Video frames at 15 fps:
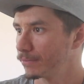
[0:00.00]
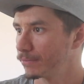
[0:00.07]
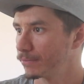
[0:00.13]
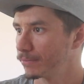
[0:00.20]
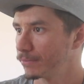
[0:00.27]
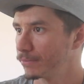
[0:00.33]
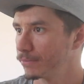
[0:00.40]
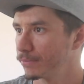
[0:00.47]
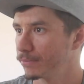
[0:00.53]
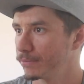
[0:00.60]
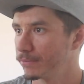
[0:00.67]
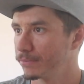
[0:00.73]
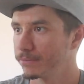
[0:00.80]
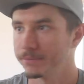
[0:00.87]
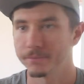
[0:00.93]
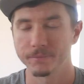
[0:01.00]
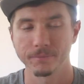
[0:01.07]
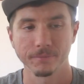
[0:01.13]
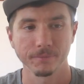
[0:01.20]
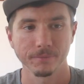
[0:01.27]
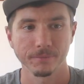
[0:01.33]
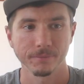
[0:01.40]

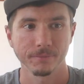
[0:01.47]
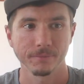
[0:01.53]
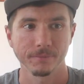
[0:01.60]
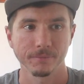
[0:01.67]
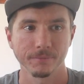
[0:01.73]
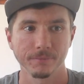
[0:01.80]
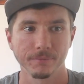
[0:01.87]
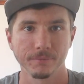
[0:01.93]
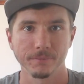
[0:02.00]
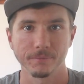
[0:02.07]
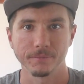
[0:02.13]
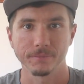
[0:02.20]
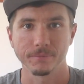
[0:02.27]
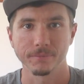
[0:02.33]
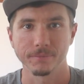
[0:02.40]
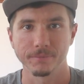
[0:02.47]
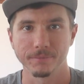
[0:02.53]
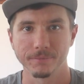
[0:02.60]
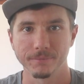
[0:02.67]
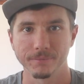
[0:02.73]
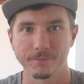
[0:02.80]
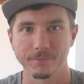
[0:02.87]

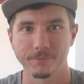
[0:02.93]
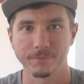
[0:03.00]
(not speaking)